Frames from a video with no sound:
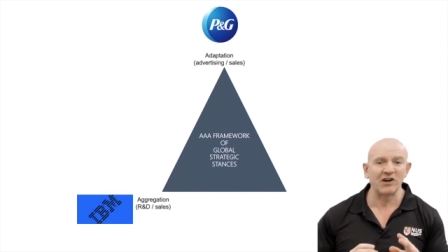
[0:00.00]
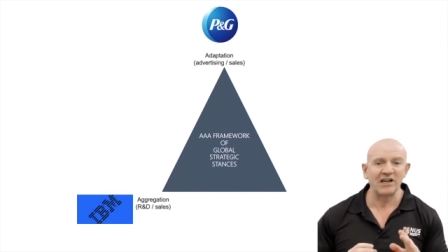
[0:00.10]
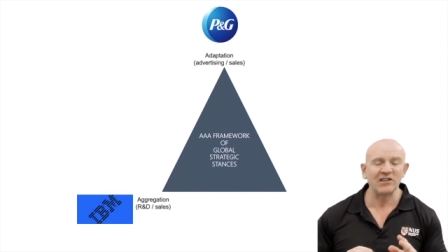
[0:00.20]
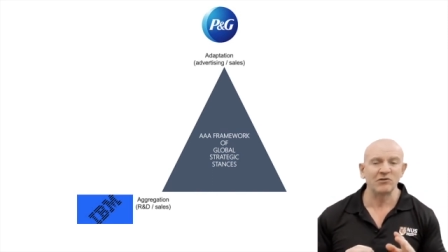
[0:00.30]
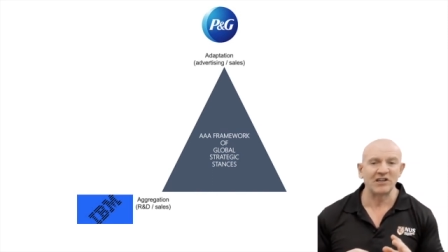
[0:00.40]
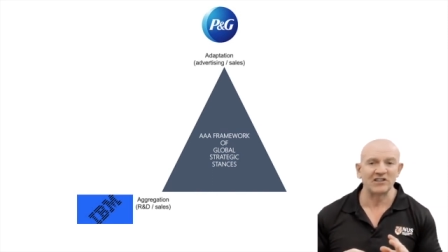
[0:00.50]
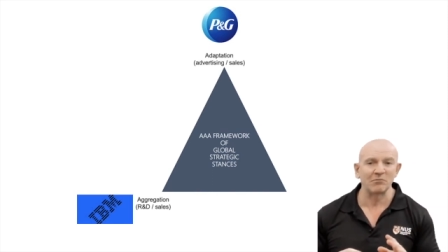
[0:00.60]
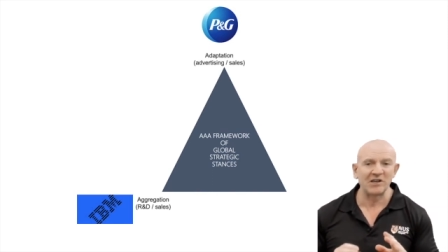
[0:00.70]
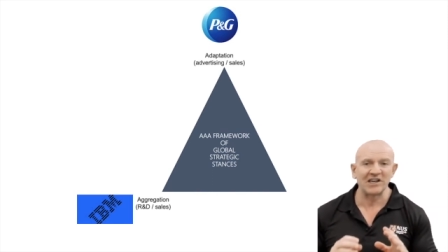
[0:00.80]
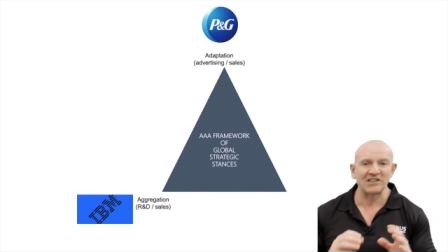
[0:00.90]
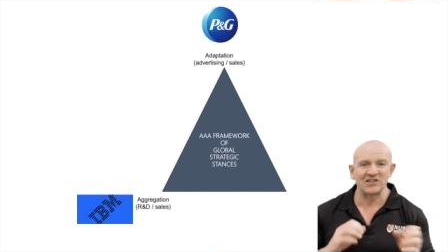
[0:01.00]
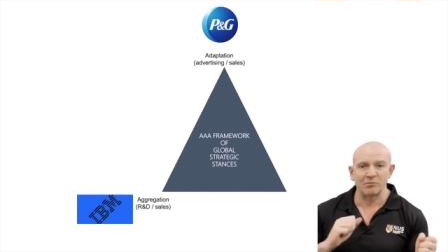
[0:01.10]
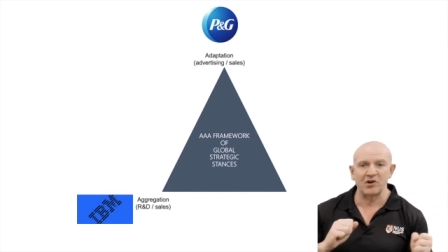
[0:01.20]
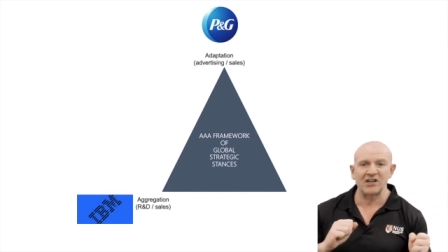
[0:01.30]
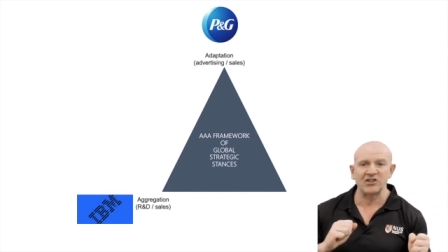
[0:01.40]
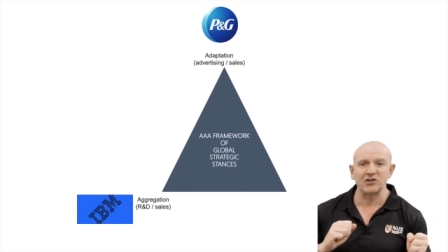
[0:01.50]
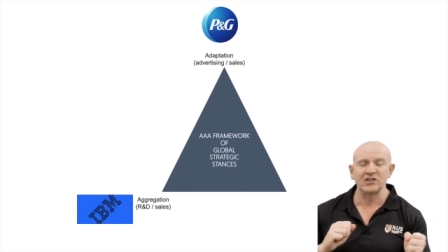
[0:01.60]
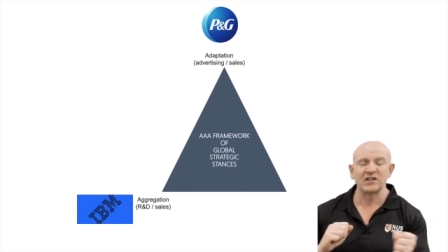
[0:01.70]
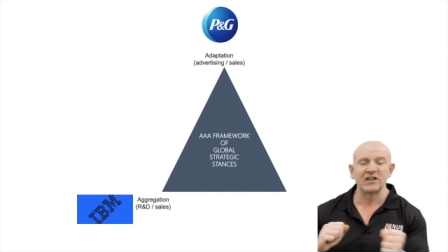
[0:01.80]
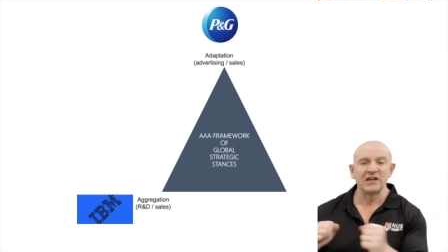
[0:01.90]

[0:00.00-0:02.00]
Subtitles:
interesting because of the pressures